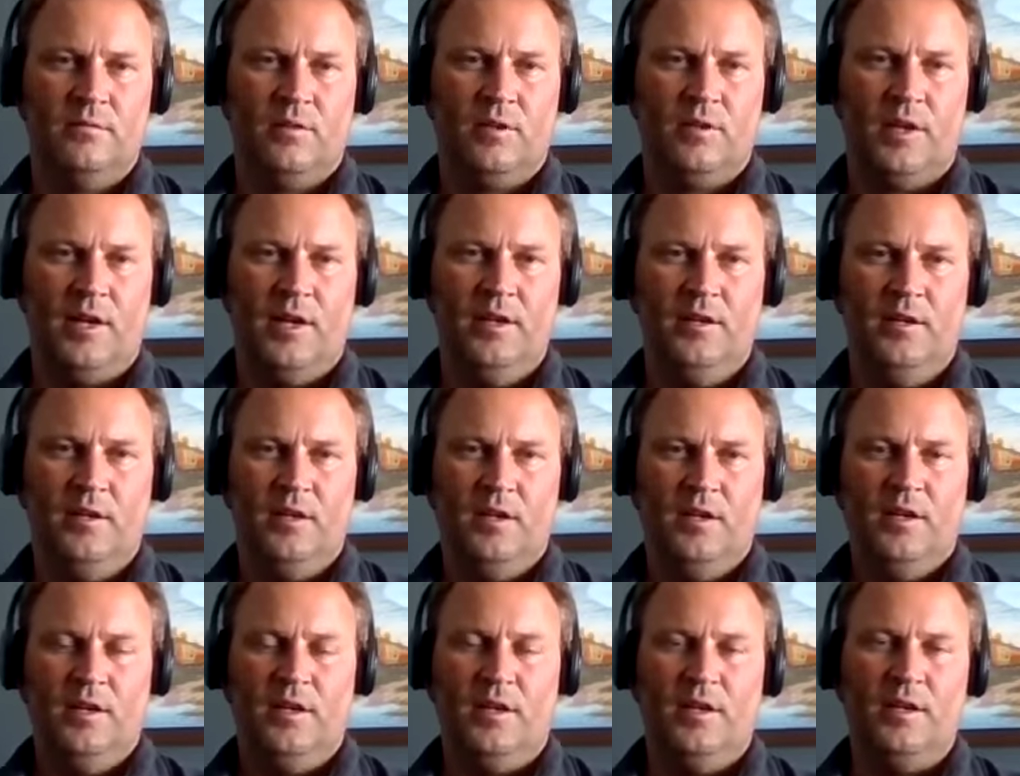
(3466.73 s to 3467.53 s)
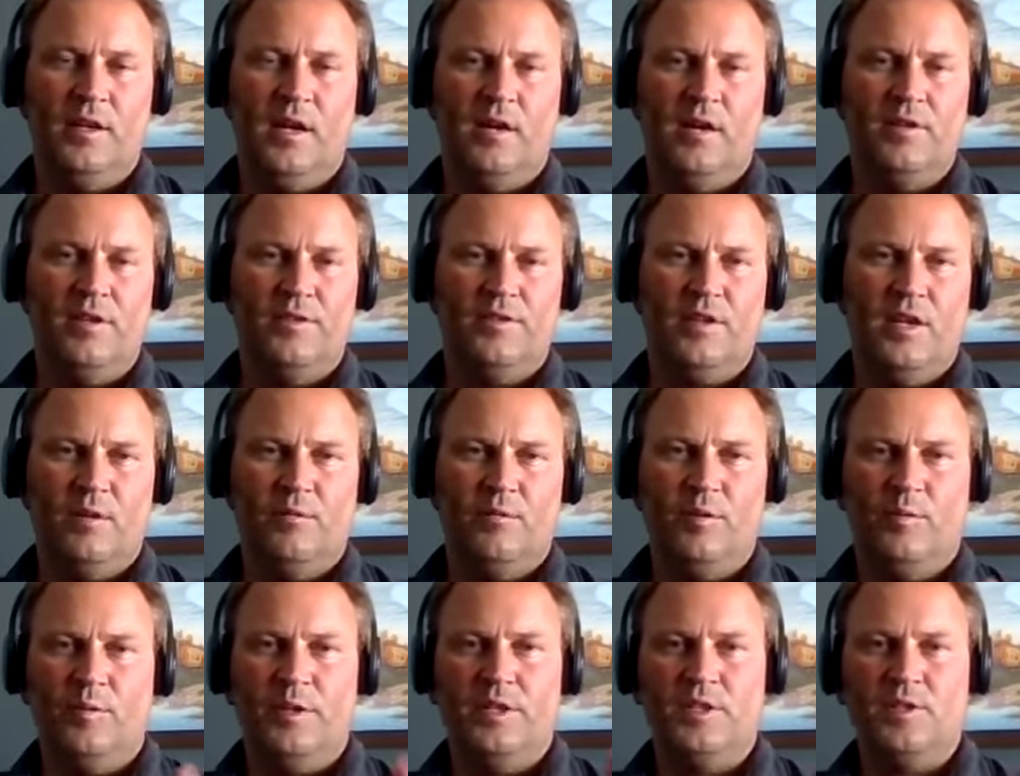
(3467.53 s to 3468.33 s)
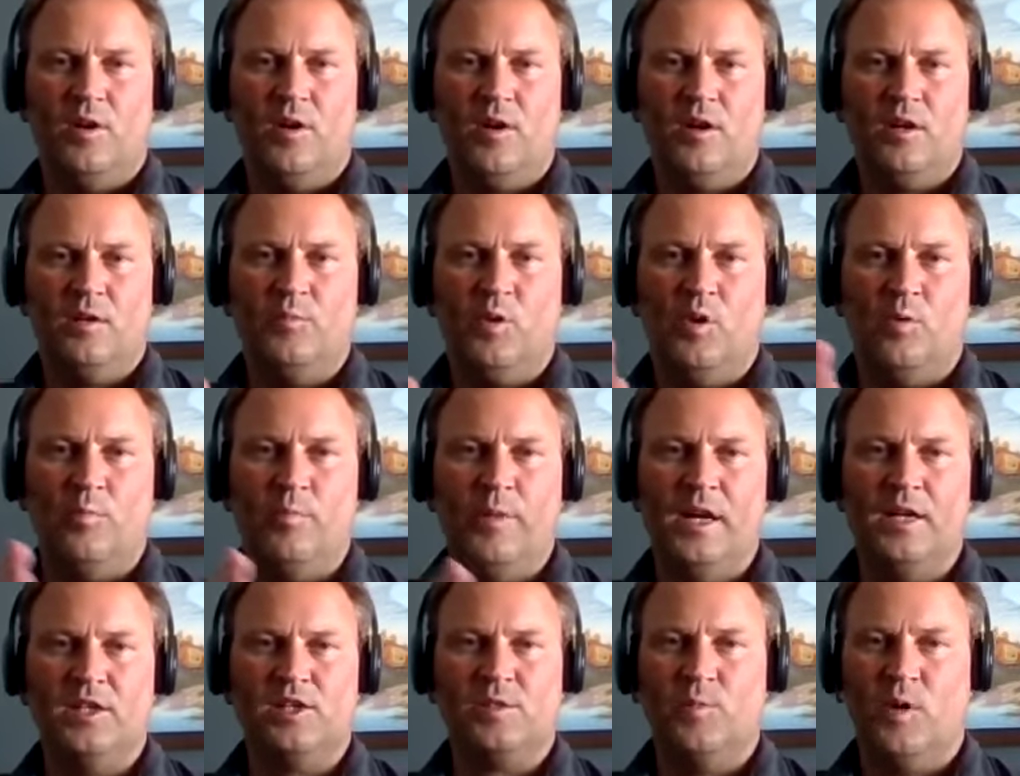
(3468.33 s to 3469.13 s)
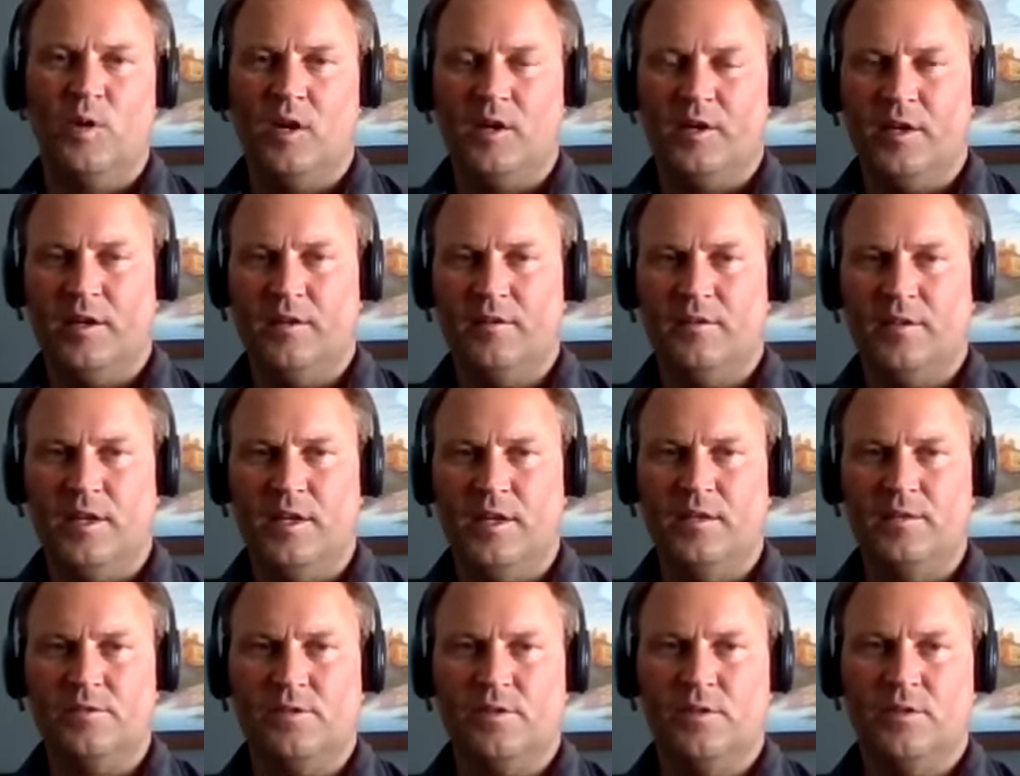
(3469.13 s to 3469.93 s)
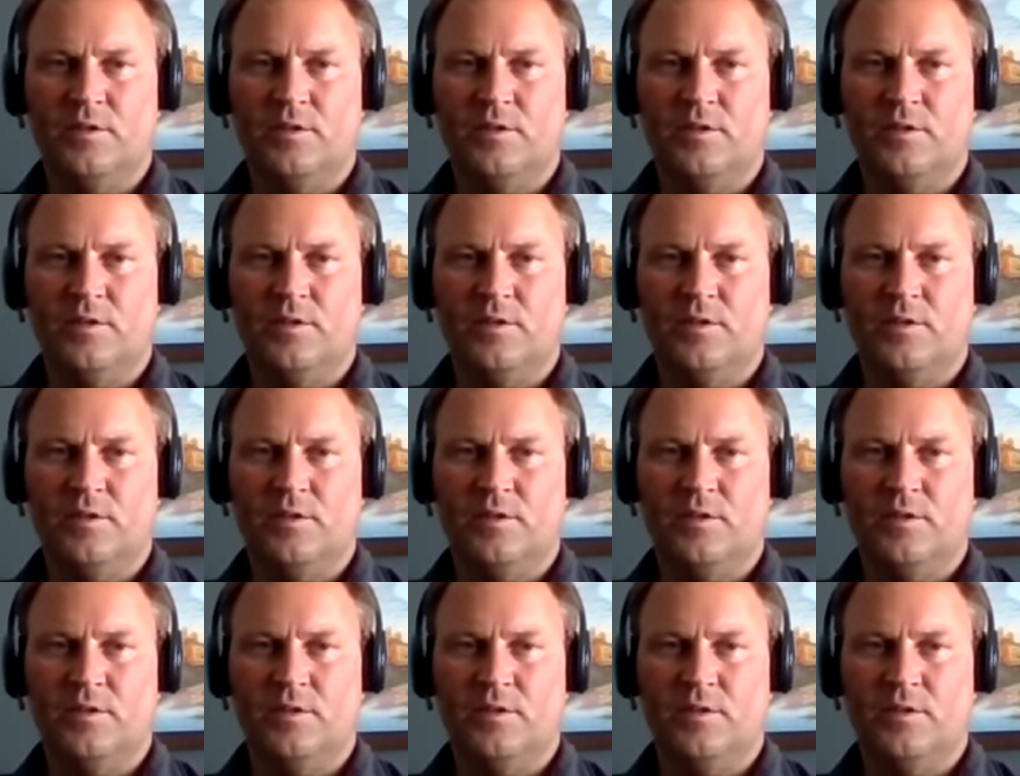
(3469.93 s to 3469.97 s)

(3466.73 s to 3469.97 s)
Okay? And everything, when we talk about benchmarking things,